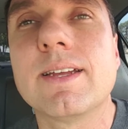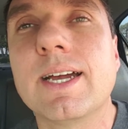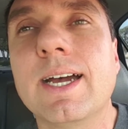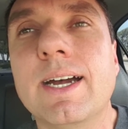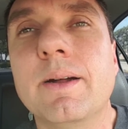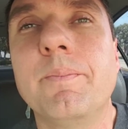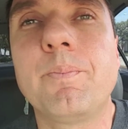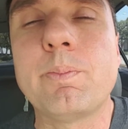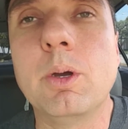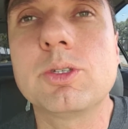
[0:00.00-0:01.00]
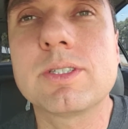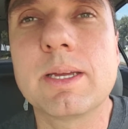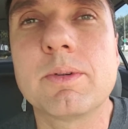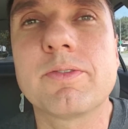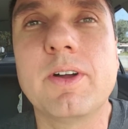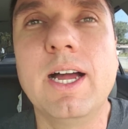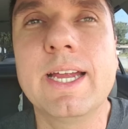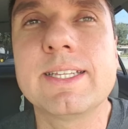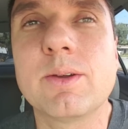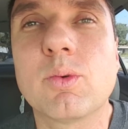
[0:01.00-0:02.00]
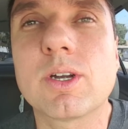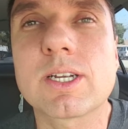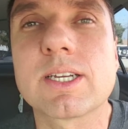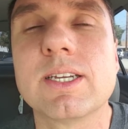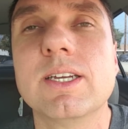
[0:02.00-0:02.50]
Um, most of them are fine, they work.